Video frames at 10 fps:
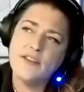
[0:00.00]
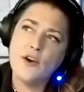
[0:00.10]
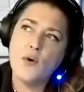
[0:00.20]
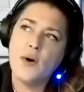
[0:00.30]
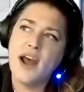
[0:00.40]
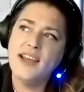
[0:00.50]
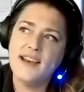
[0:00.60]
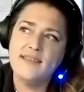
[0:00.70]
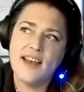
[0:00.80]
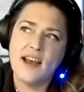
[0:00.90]
And so I
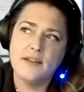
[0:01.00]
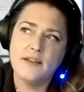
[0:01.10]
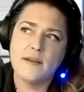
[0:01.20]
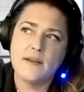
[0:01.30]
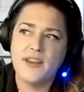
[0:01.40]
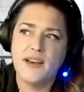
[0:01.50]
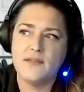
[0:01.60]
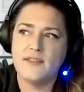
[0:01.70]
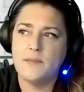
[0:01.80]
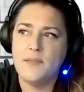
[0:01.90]
guess that is something
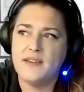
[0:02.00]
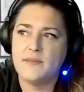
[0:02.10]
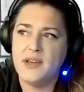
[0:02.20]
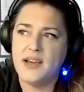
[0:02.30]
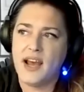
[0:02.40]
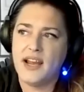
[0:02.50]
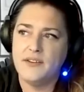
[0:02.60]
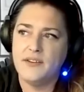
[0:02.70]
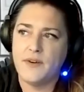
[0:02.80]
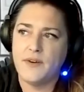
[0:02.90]
else that makes me
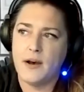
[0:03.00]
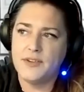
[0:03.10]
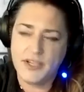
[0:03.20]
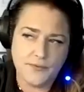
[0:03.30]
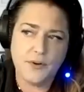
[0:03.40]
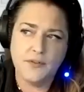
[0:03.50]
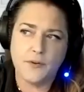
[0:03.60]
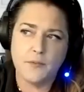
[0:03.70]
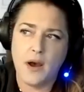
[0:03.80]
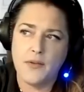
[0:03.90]
kind of
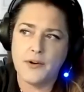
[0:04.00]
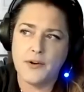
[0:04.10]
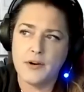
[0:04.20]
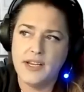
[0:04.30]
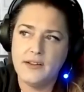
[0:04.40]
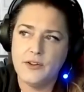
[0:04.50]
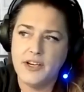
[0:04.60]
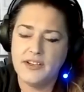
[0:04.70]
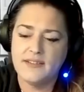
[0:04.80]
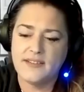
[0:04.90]
different from other
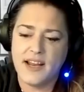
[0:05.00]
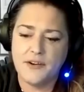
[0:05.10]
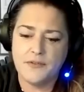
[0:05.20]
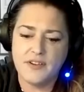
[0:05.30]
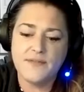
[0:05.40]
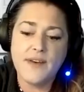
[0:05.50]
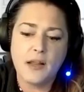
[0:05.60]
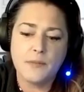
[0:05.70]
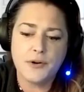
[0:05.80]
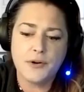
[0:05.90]
e-learning designers and
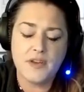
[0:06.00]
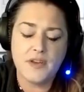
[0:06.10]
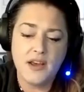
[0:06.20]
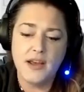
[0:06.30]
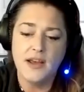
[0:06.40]
developers,